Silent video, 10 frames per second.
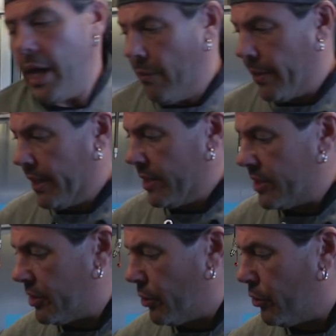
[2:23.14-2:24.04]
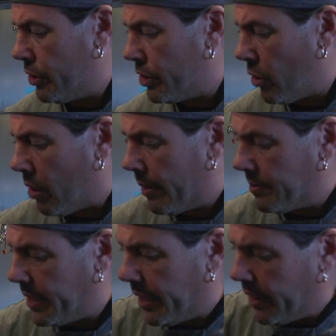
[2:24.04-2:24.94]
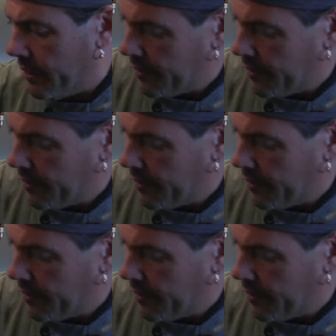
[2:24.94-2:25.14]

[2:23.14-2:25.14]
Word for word: and we're gonna stew the short ribs in it.